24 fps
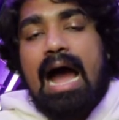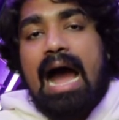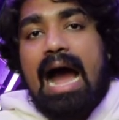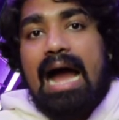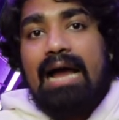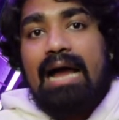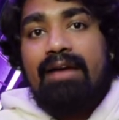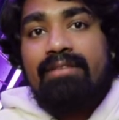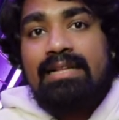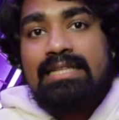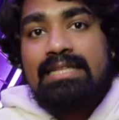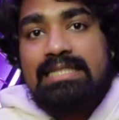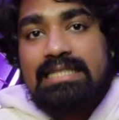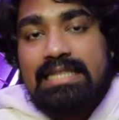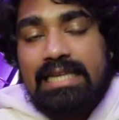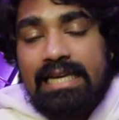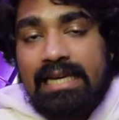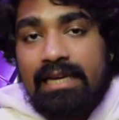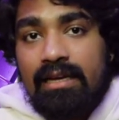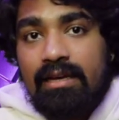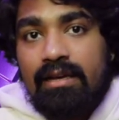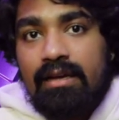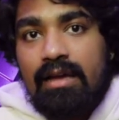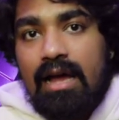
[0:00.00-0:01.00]
I will
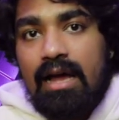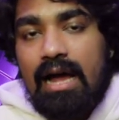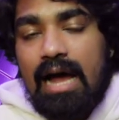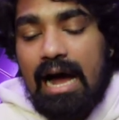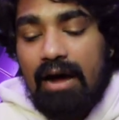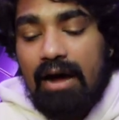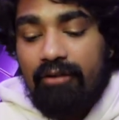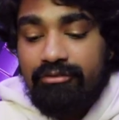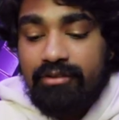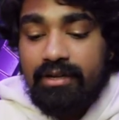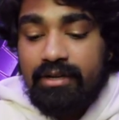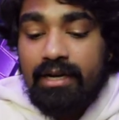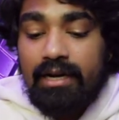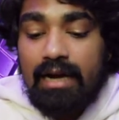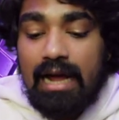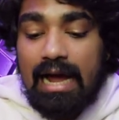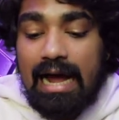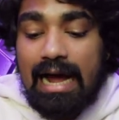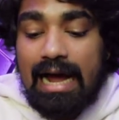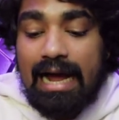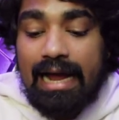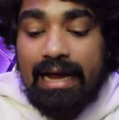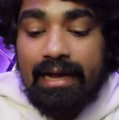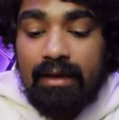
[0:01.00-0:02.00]
see after
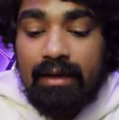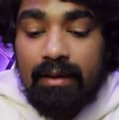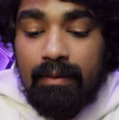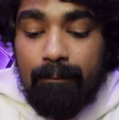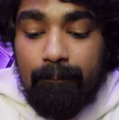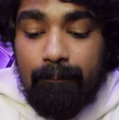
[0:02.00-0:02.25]
I